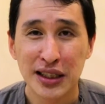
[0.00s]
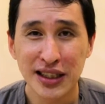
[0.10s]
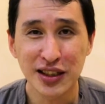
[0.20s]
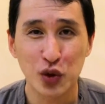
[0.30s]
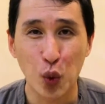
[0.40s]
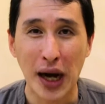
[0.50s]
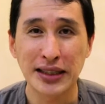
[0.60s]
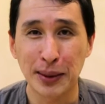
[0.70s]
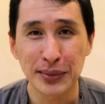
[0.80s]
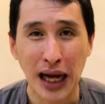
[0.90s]
This is why
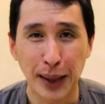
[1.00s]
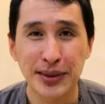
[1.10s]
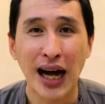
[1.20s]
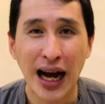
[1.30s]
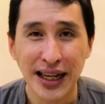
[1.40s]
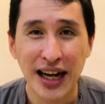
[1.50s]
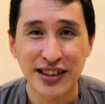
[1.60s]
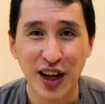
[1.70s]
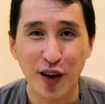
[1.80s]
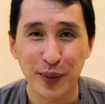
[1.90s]
sometimes
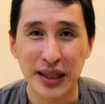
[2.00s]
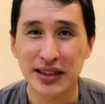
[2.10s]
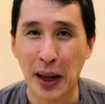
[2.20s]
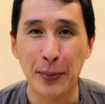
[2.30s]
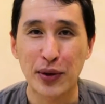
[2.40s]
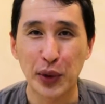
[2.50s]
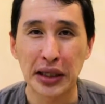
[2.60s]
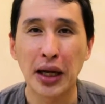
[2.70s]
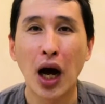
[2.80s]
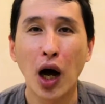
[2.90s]
ISFPs can be
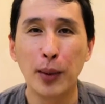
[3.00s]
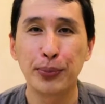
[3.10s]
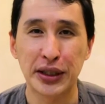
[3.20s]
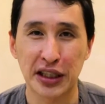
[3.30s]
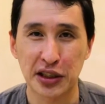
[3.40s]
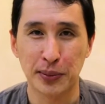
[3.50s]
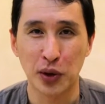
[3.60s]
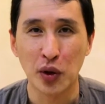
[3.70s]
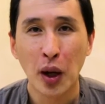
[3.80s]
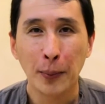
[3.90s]
really
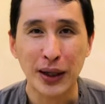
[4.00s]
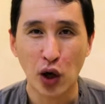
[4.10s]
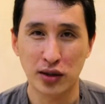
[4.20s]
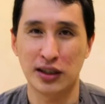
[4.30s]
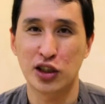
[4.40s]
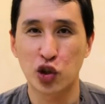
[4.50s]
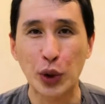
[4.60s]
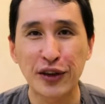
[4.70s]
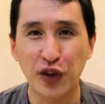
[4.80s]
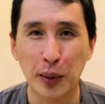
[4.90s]
unpredictable because they
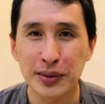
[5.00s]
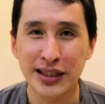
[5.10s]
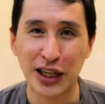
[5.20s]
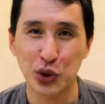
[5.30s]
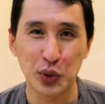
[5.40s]
swing from side